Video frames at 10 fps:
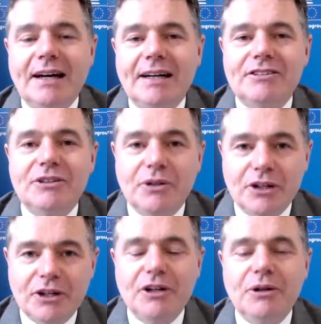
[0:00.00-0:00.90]
to
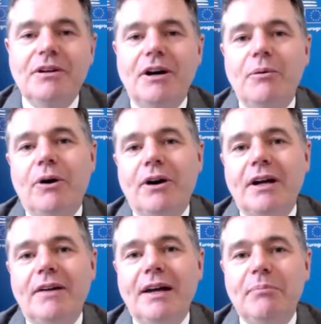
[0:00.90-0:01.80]
conclude their
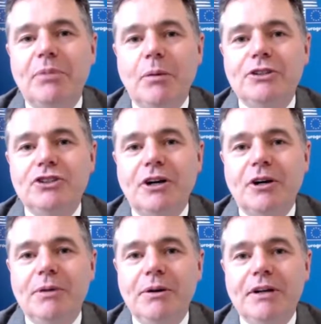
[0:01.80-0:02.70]
work and then publish their
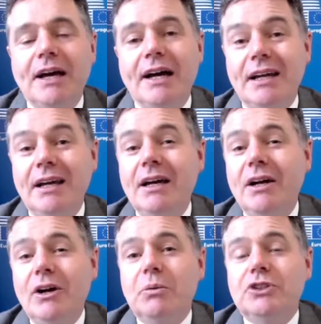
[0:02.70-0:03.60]
communiqué,
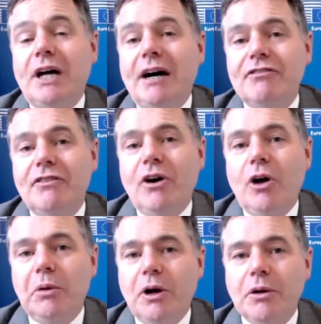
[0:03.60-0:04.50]
which after
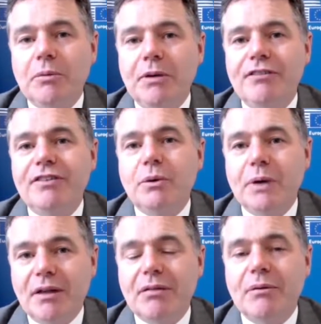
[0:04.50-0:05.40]
all will only be a few
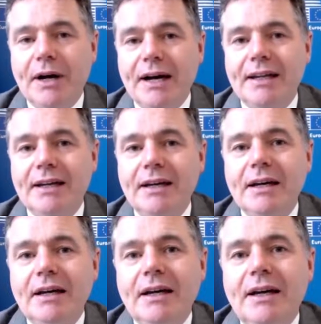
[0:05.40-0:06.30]
weeks away.
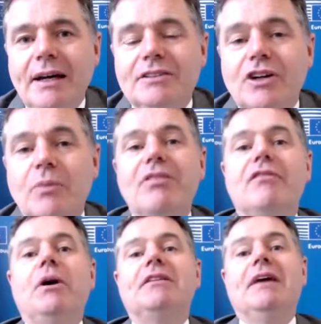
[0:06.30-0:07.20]
In
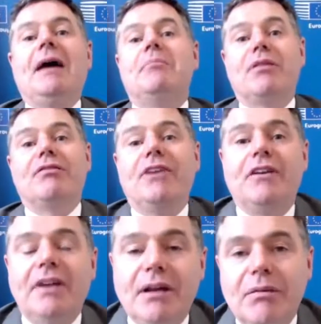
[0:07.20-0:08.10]
terms of what the
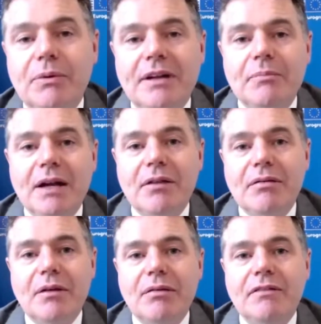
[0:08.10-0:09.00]
atmosphere is within
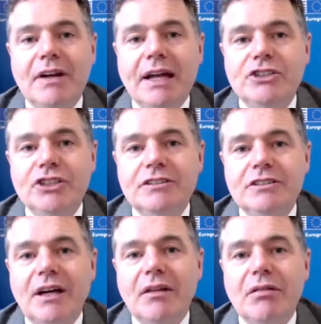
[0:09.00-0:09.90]
ministers in relation
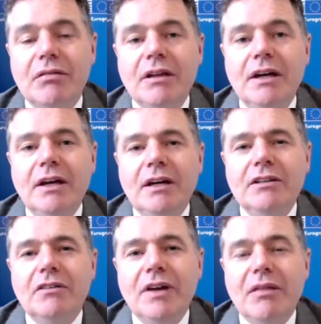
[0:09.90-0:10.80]
to this,
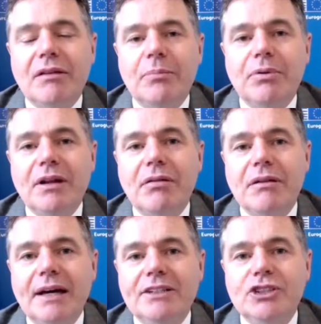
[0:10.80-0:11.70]
there is an
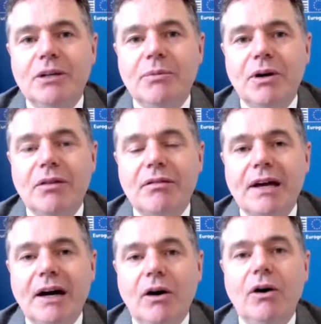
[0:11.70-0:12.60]
appreciation amongst
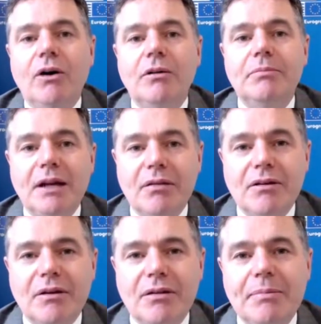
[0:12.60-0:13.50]
all
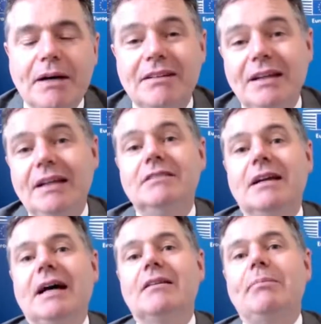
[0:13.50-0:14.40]
ministers about the need
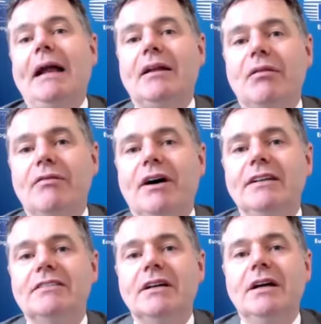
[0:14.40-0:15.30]
to get the balance right.